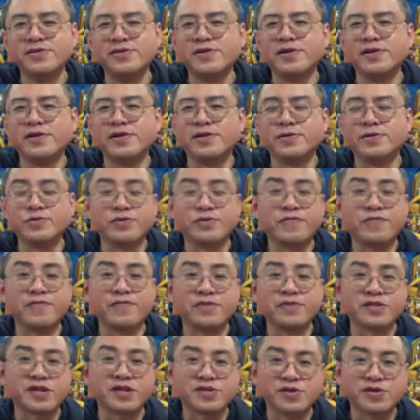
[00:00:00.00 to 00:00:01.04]
and also for
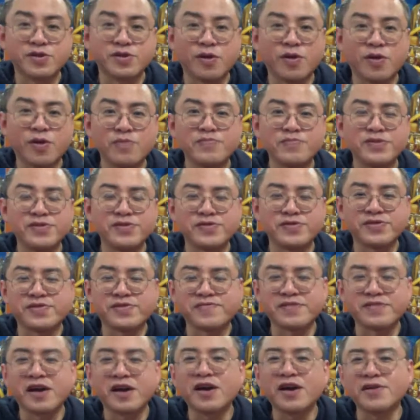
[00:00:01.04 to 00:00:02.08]
such a long period
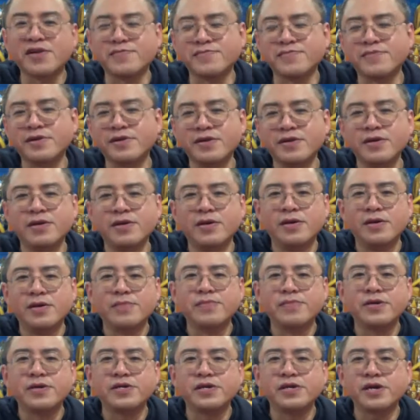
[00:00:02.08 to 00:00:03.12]
of time?
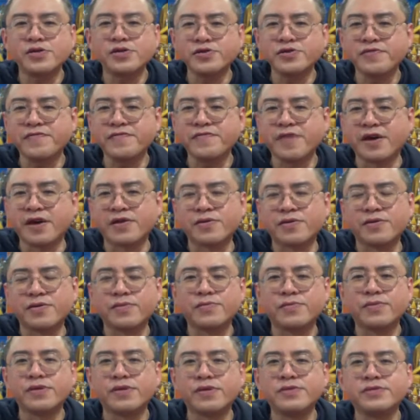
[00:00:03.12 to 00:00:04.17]
But in actual fact,
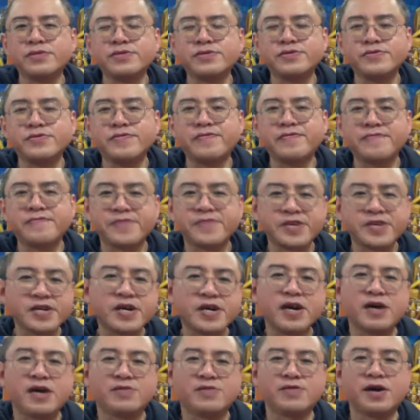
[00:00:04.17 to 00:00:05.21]
once you figure
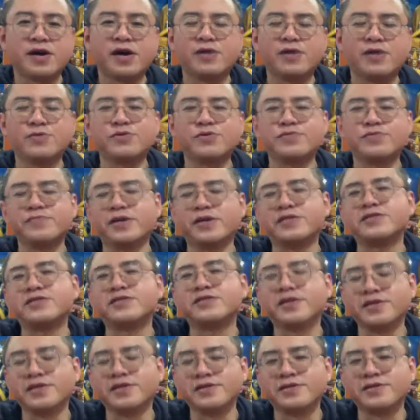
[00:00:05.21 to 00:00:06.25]
out how to
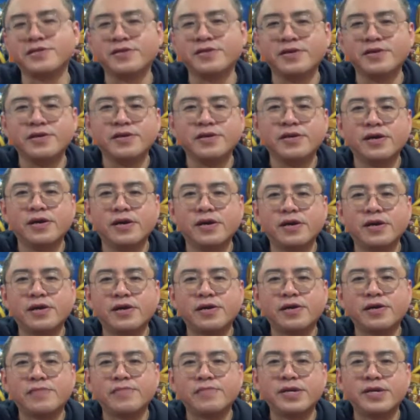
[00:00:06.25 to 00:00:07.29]
meditate,
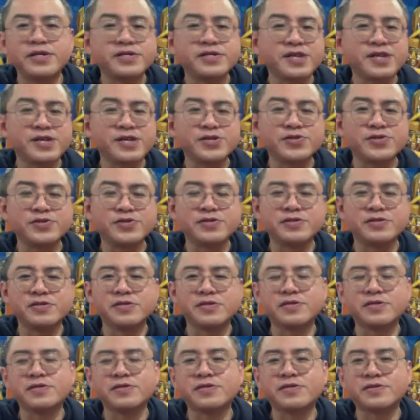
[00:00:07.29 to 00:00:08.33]
meditation
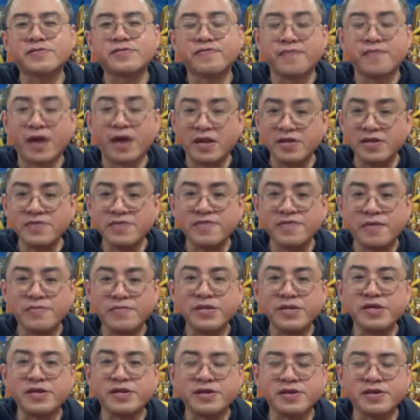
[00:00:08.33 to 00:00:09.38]
is, at least for
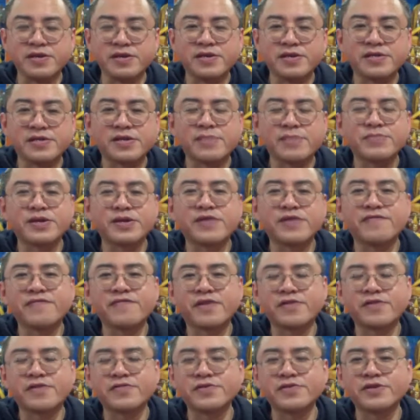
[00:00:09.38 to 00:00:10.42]
me, is something
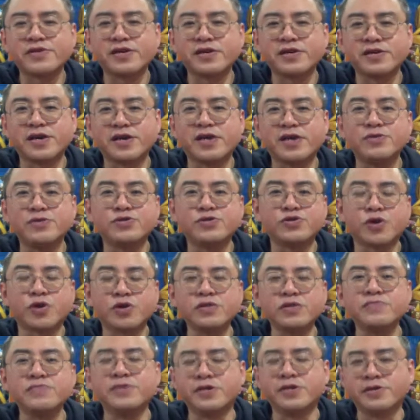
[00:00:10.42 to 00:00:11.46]
very
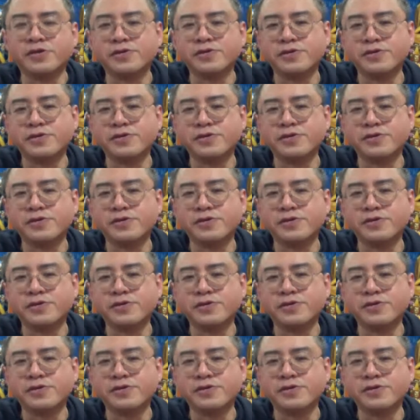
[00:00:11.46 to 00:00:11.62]
enjoyable.